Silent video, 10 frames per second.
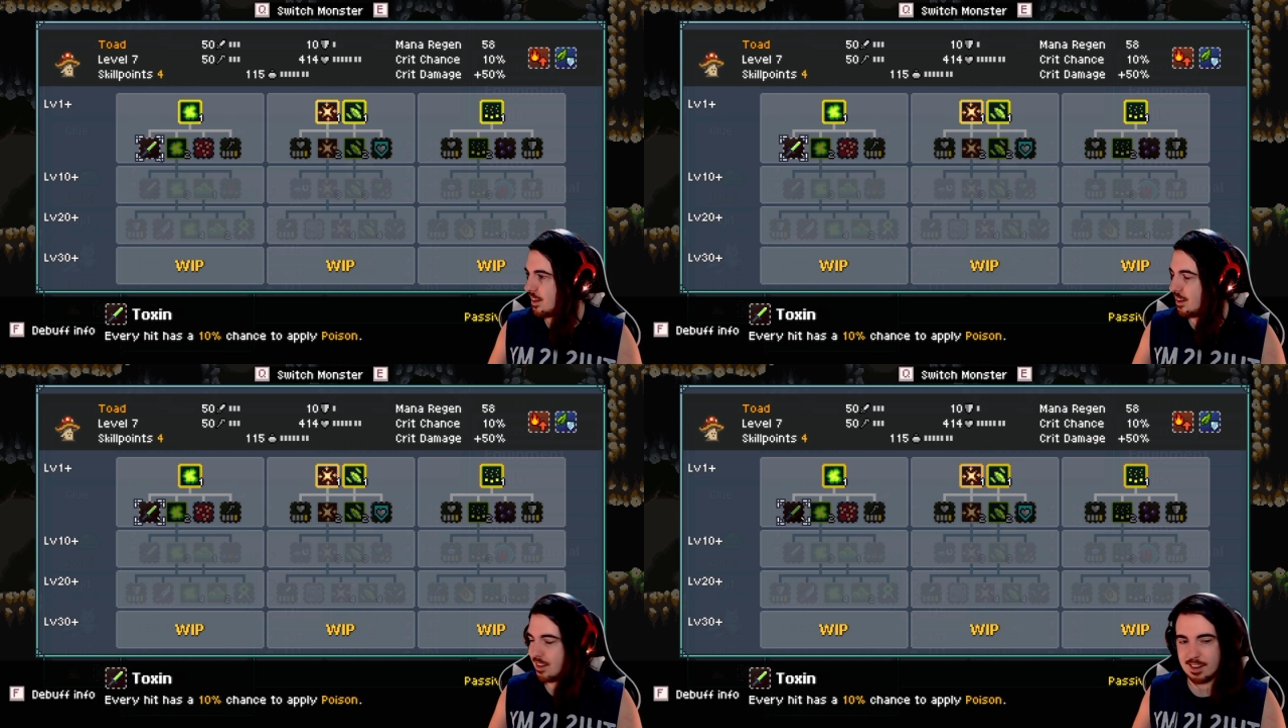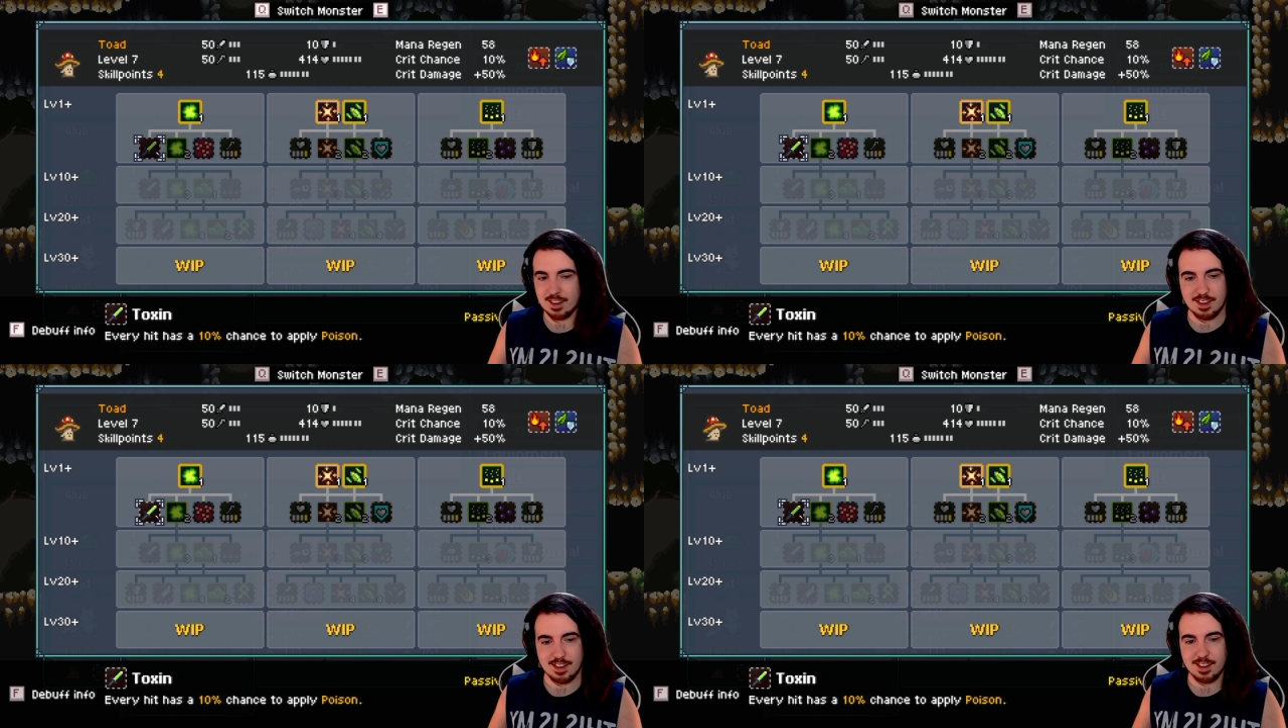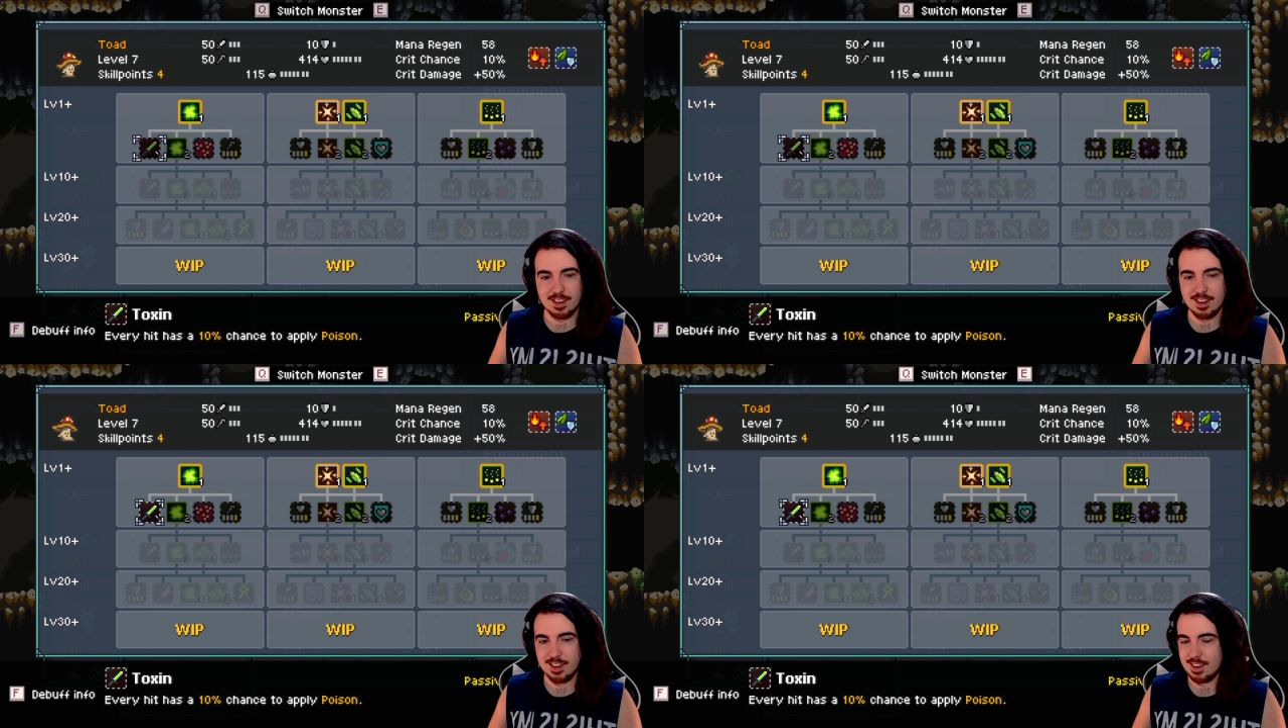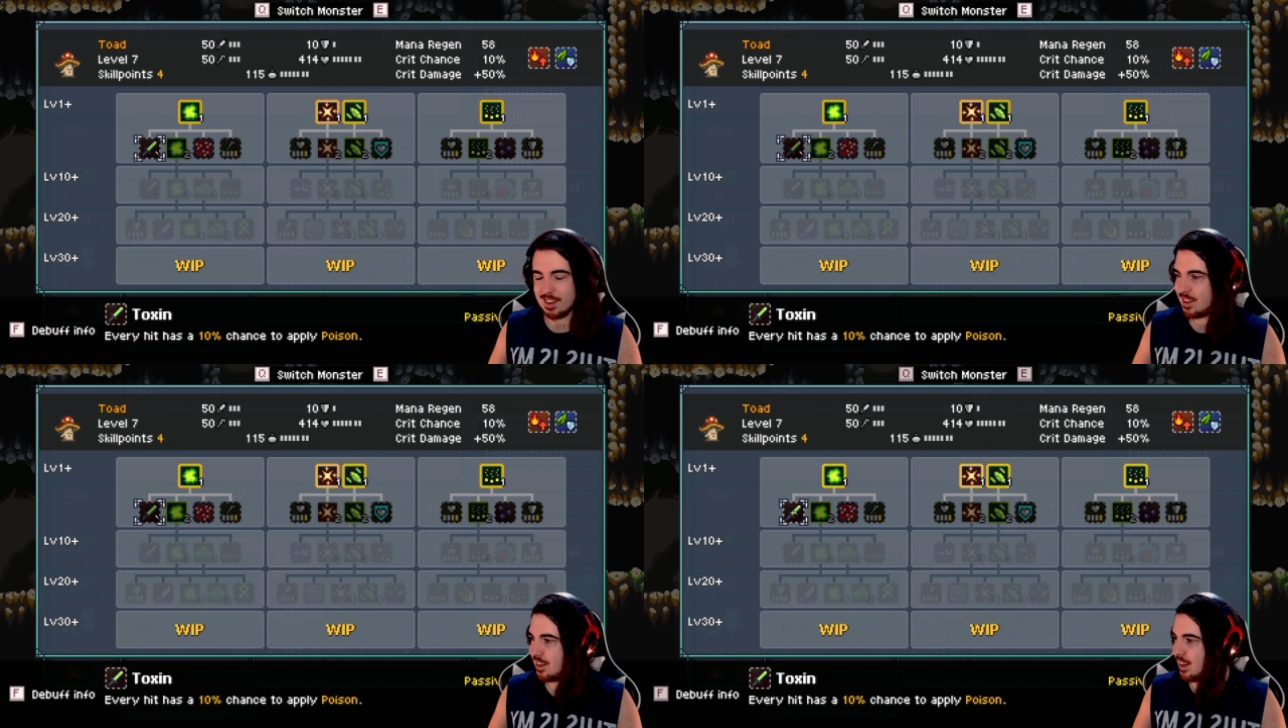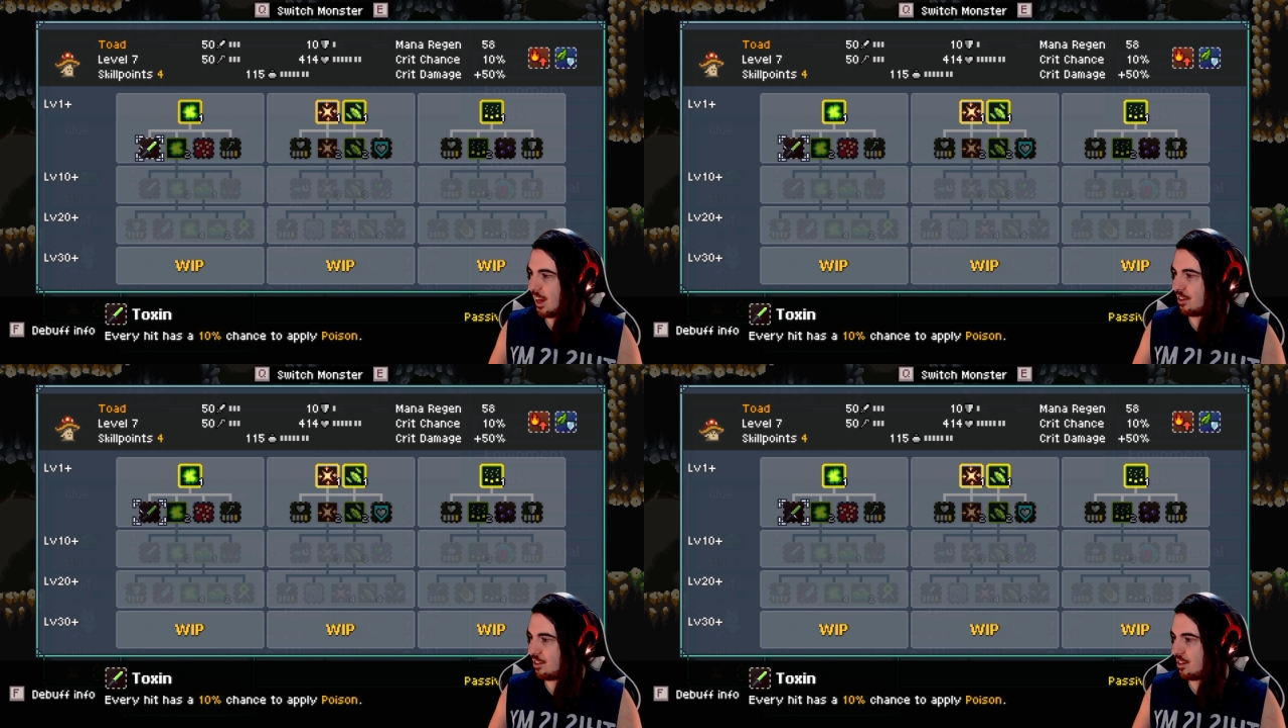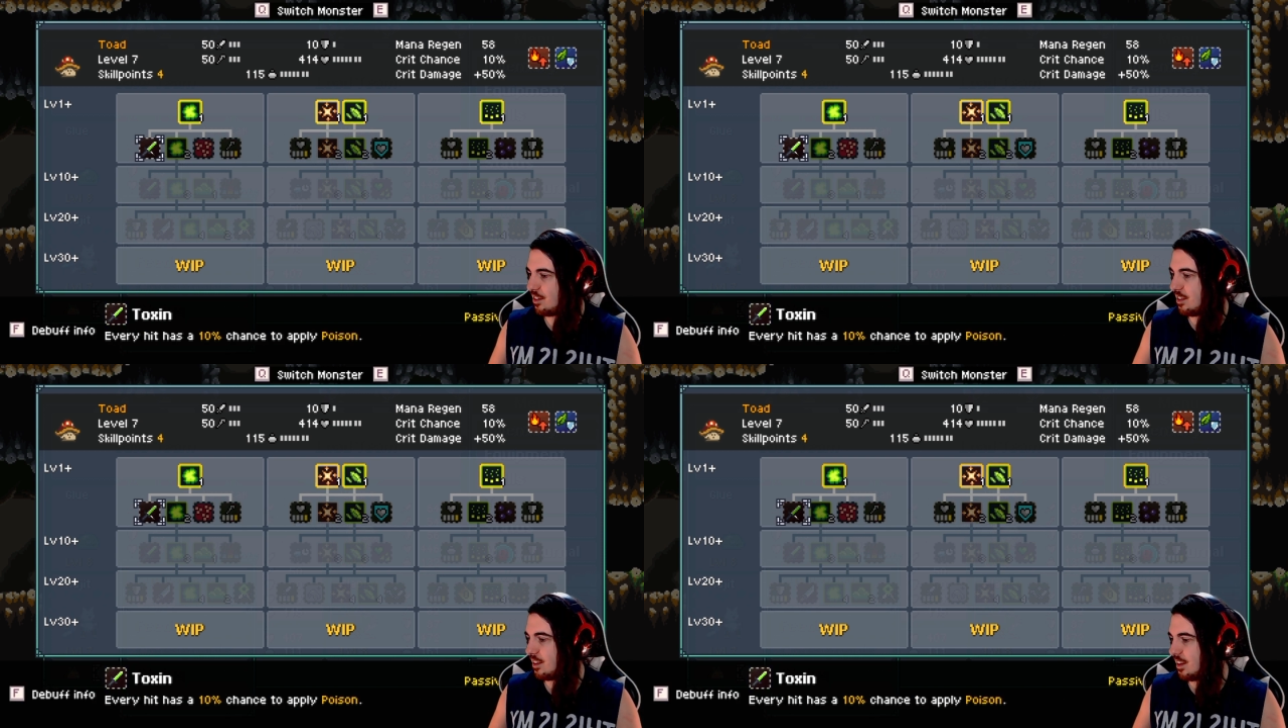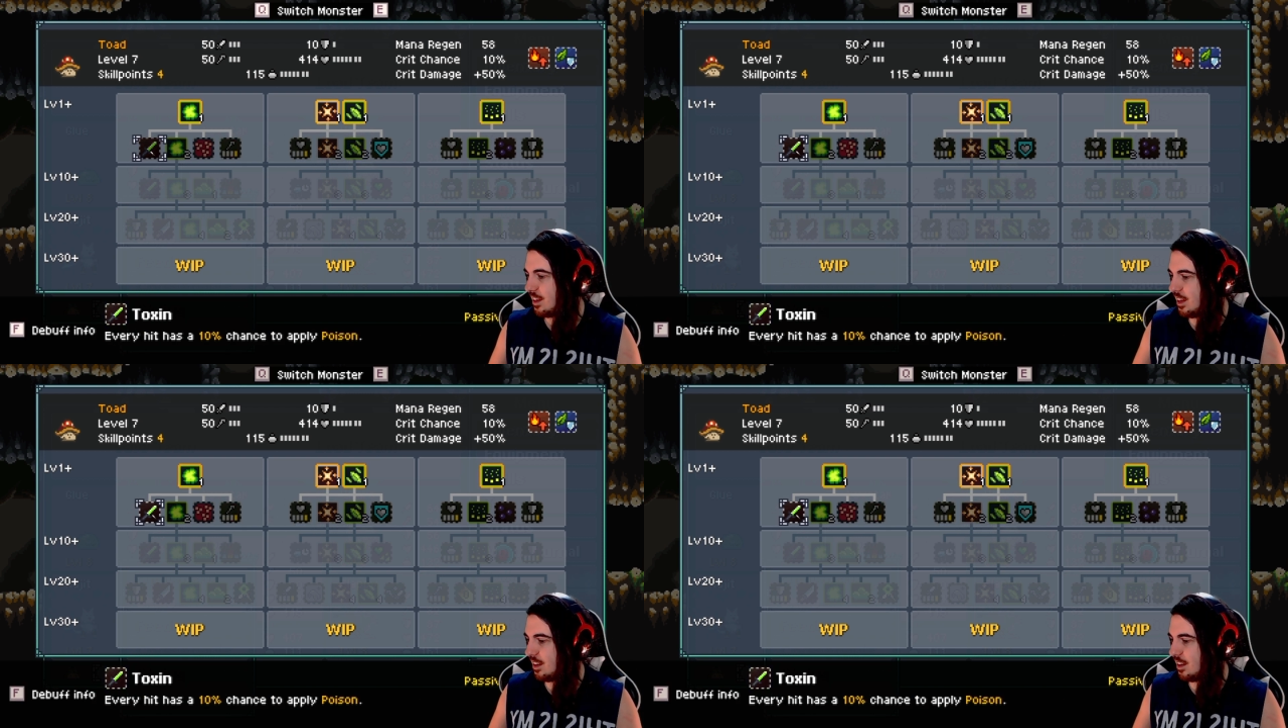auras that infect the entire group, and more.